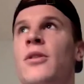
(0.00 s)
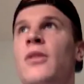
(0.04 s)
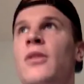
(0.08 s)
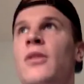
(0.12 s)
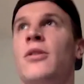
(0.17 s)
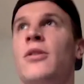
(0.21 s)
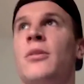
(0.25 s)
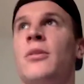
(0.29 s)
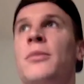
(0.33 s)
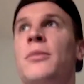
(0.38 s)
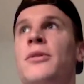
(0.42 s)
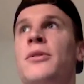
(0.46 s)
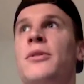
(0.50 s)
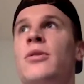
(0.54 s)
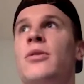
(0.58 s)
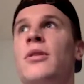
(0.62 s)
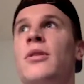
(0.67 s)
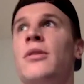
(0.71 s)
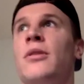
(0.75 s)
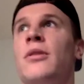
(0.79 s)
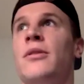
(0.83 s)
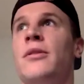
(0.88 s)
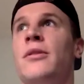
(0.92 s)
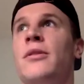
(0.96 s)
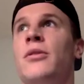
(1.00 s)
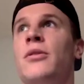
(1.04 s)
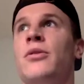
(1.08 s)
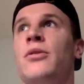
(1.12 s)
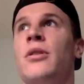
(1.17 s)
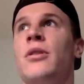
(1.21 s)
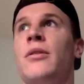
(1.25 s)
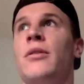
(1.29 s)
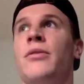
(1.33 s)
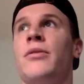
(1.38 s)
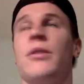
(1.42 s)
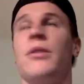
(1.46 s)
so I'm still
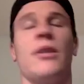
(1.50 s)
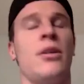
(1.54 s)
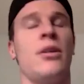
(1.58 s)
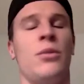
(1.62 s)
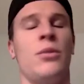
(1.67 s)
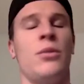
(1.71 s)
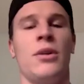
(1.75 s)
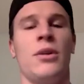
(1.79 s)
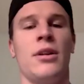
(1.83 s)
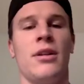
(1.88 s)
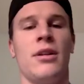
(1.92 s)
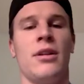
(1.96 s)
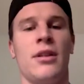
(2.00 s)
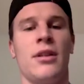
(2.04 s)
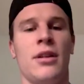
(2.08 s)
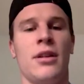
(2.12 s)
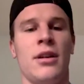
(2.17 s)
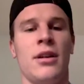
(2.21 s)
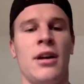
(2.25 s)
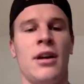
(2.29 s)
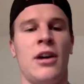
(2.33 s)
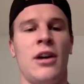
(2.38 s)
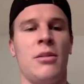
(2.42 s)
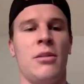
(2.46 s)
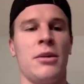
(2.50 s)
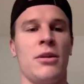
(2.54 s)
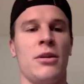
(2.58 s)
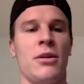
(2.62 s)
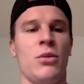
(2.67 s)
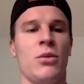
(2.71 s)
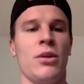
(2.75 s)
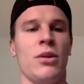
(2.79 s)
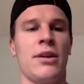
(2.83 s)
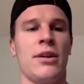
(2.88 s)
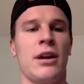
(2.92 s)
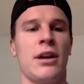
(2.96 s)
trying to figure out how I'm going to
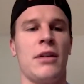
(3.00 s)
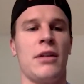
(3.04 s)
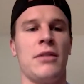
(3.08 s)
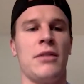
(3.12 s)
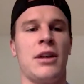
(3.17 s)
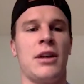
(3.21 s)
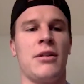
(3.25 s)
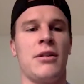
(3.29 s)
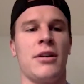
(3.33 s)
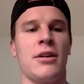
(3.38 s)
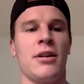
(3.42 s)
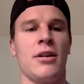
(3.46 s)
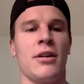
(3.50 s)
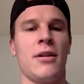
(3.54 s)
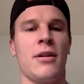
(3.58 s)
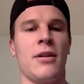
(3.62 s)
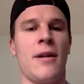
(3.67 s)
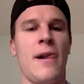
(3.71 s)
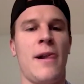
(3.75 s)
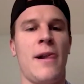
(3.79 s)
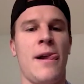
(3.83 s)
work out down here.